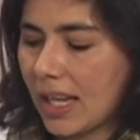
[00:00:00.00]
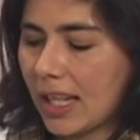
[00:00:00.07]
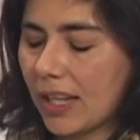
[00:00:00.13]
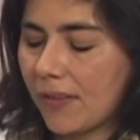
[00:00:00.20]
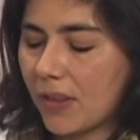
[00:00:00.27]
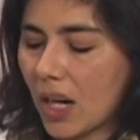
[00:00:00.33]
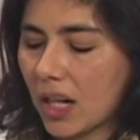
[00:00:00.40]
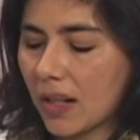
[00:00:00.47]

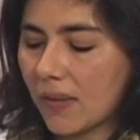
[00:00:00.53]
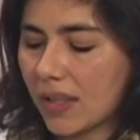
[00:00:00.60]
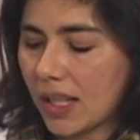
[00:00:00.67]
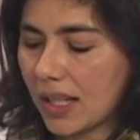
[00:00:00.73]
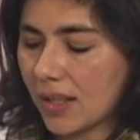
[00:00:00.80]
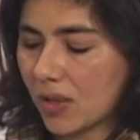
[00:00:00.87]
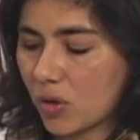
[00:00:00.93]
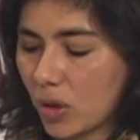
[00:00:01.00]
If none of
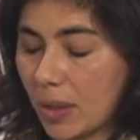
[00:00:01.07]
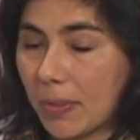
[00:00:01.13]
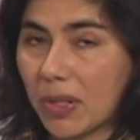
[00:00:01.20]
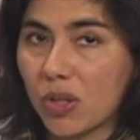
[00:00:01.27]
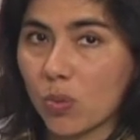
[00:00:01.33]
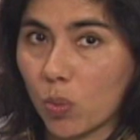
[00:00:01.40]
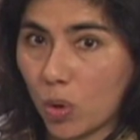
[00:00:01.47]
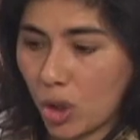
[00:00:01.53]
these
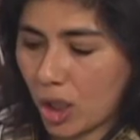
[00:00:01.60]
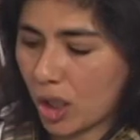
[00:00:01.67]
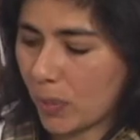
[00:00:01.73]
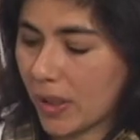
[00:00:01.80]
treatments work,